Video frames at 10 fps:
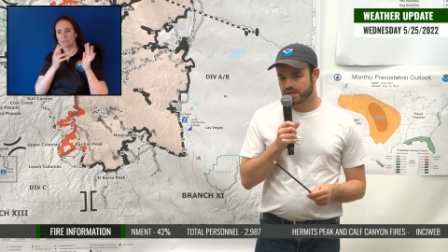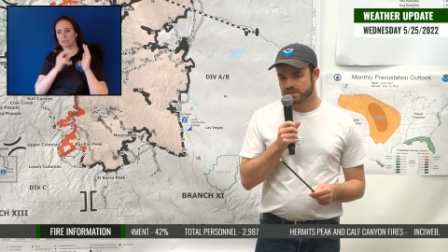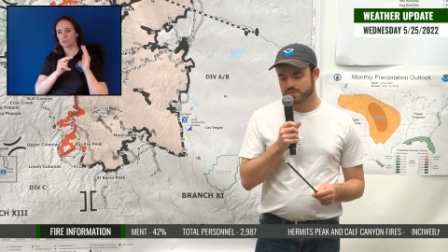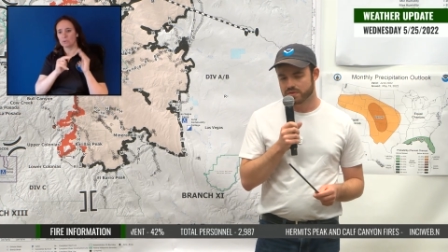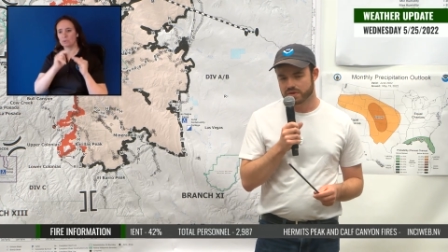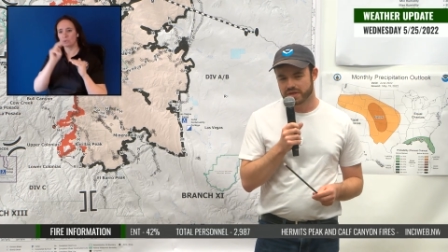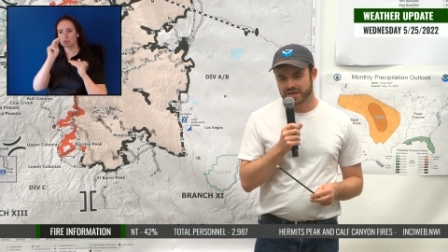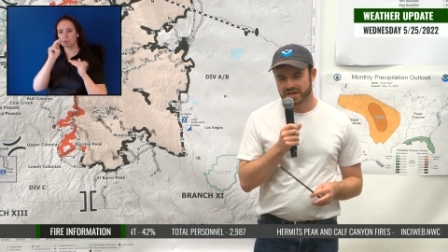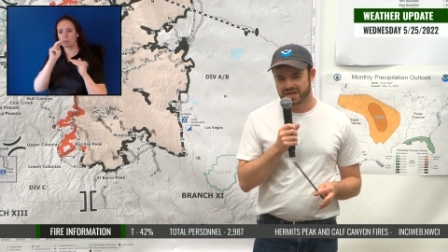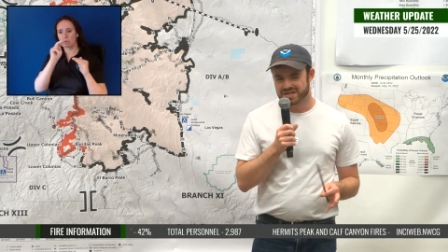So we're looking
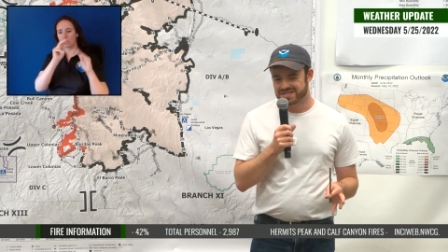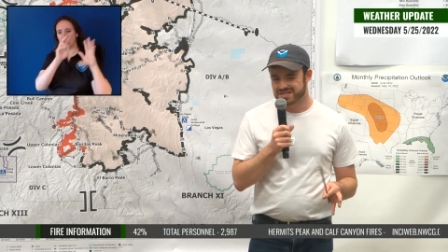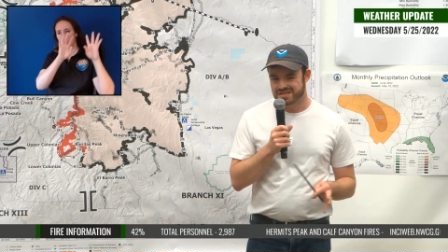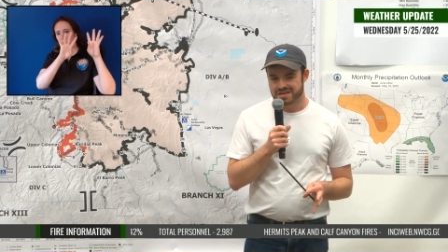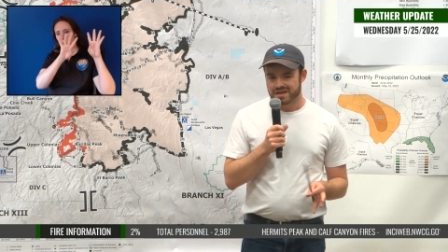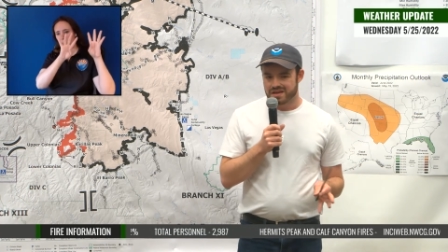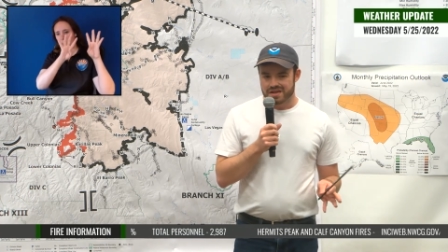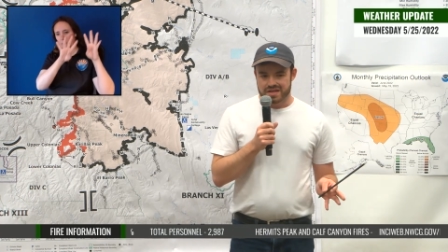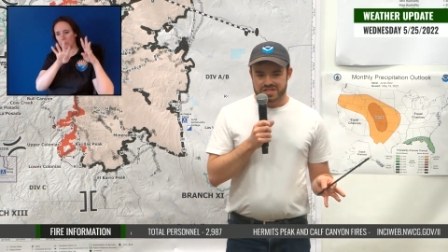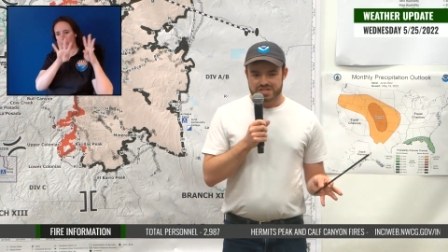at gusts
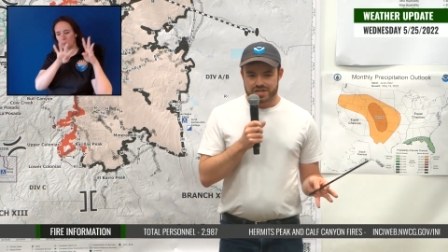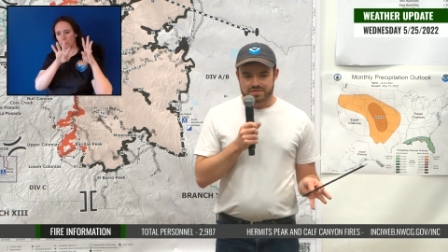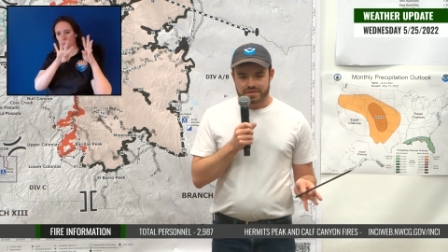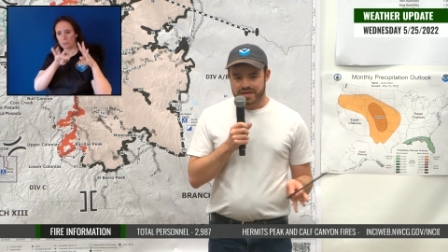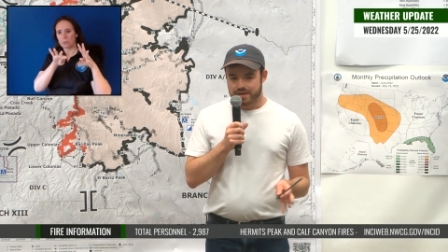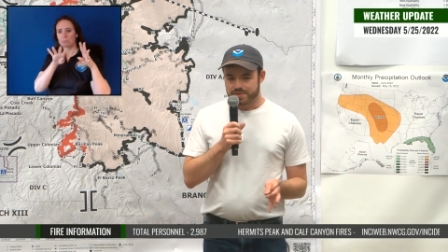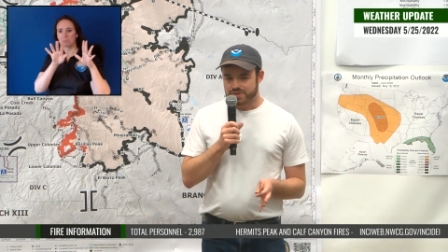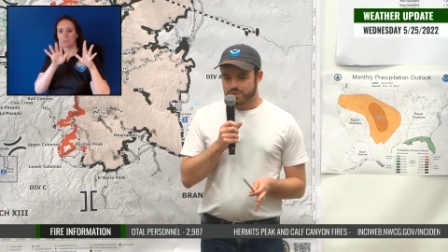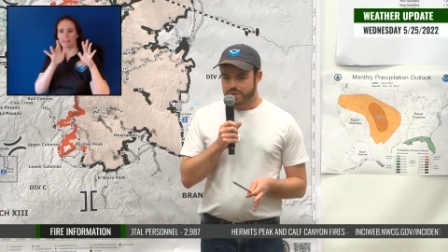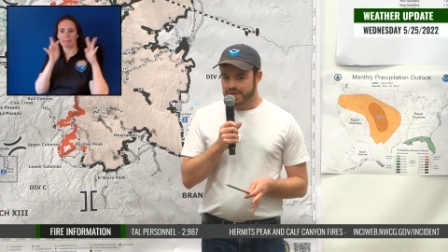generally up to
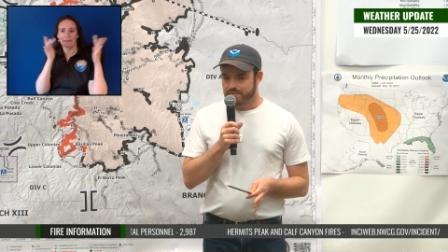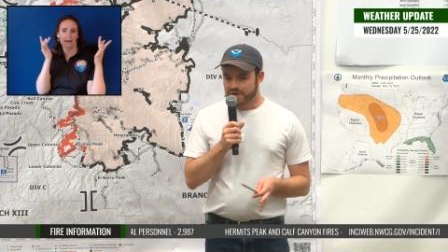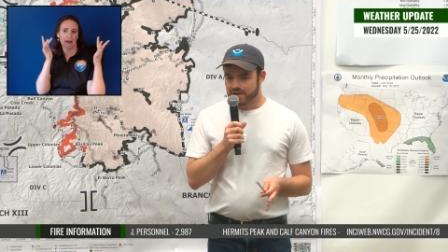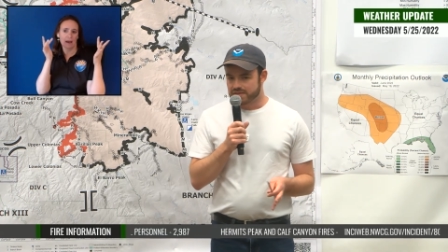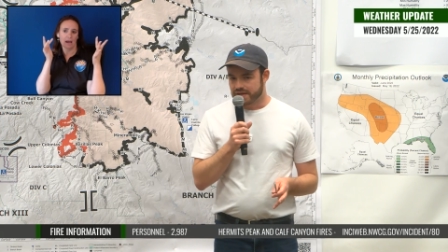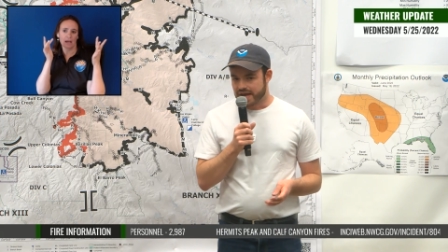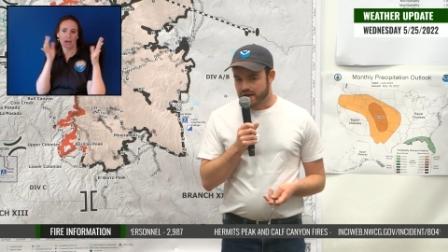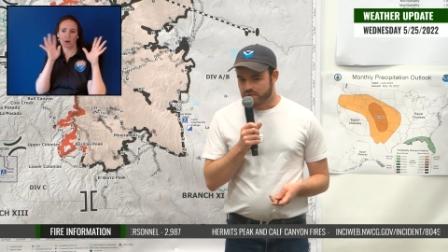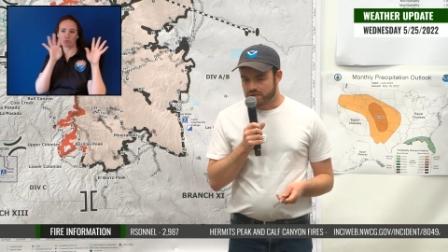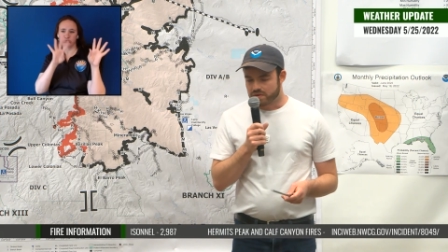20 miles an
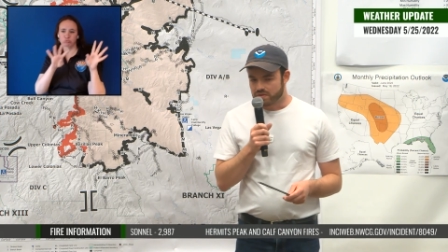hour.